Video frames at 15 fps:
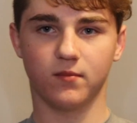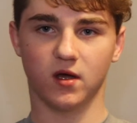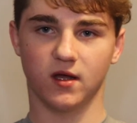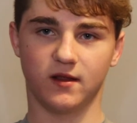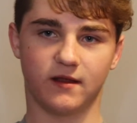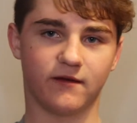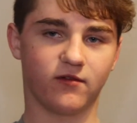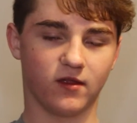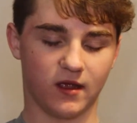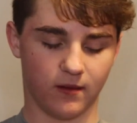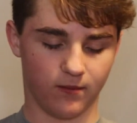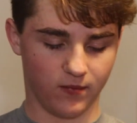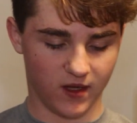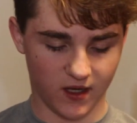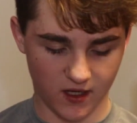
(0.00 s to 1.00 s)
but definitely a
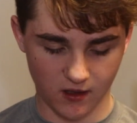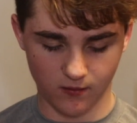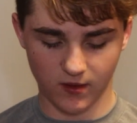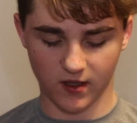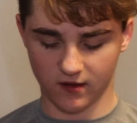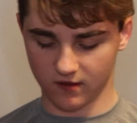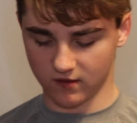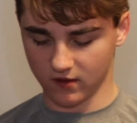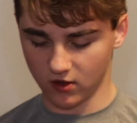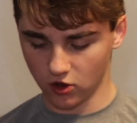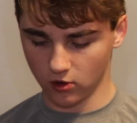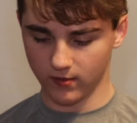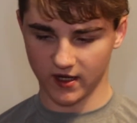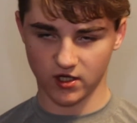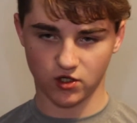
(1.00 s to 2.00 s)
medium is
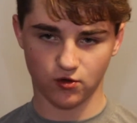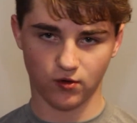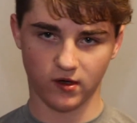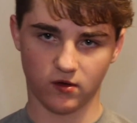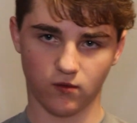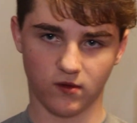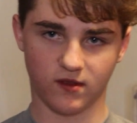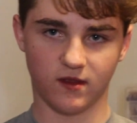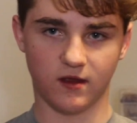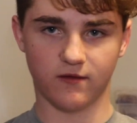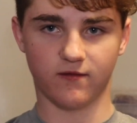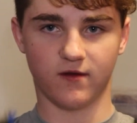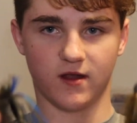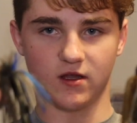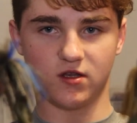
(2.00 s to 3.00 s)
your best choice with the
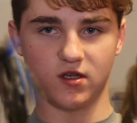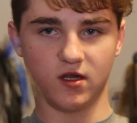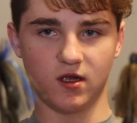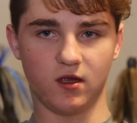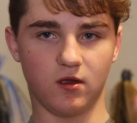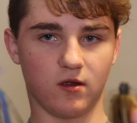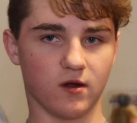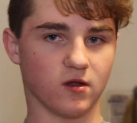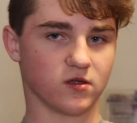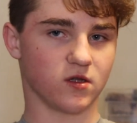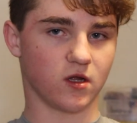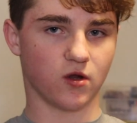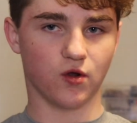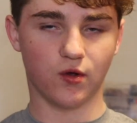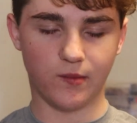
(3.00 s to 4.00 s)
finesse jig. You can also
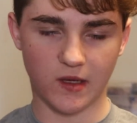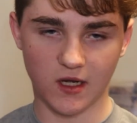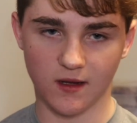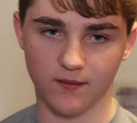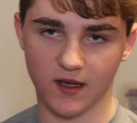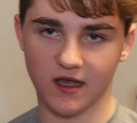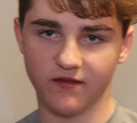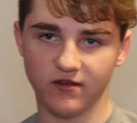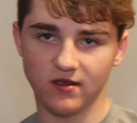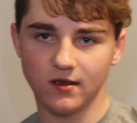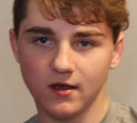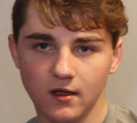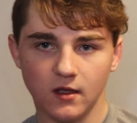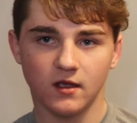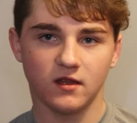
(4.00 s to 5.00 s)
go to a medium heavy,
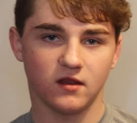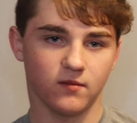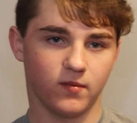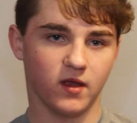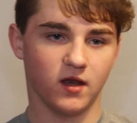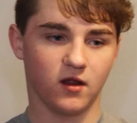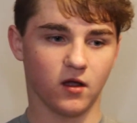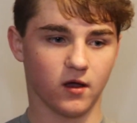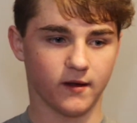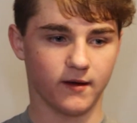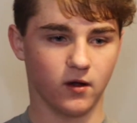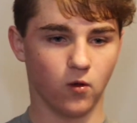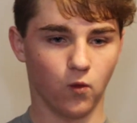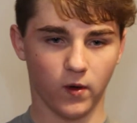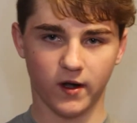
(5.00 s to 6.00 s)
depending on
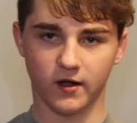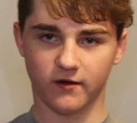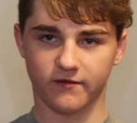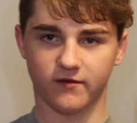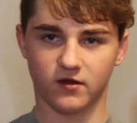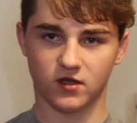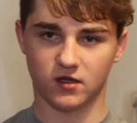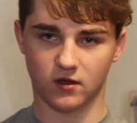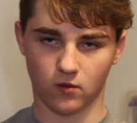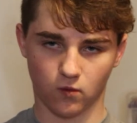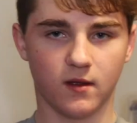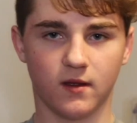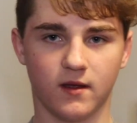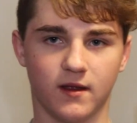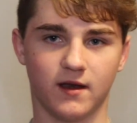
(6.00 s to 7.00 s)
where you're fishing.
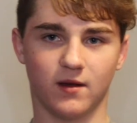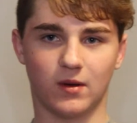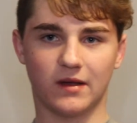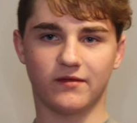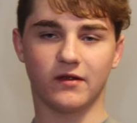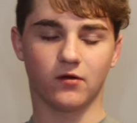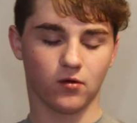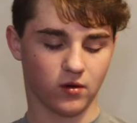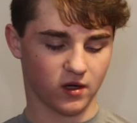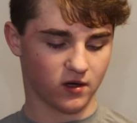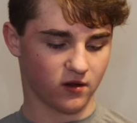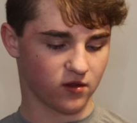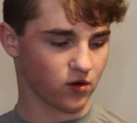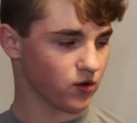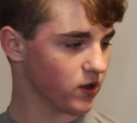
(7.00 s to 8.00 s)
Now my favorite rod to
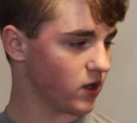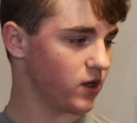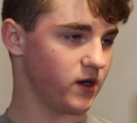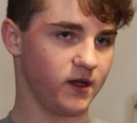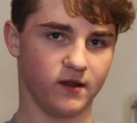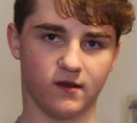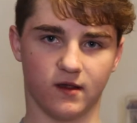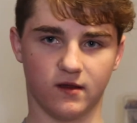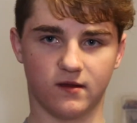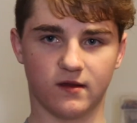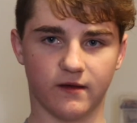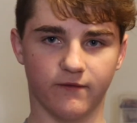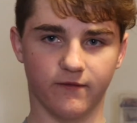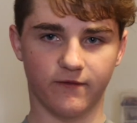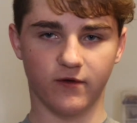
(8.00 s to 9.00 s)
throw it on is a
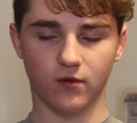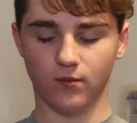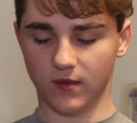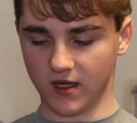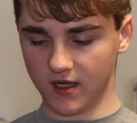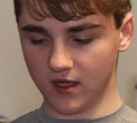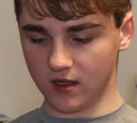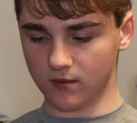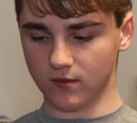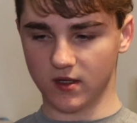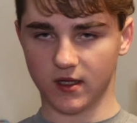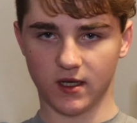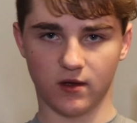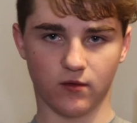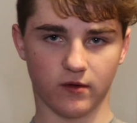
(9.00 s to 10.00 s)
7 foot medium,
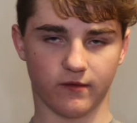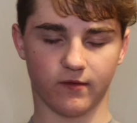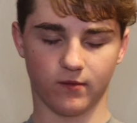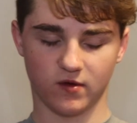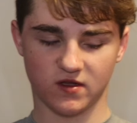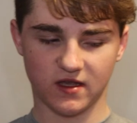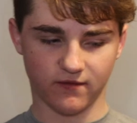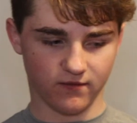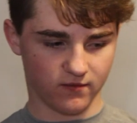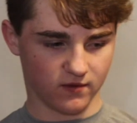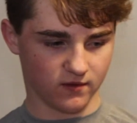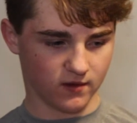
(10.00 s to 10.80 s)
anywhere from 7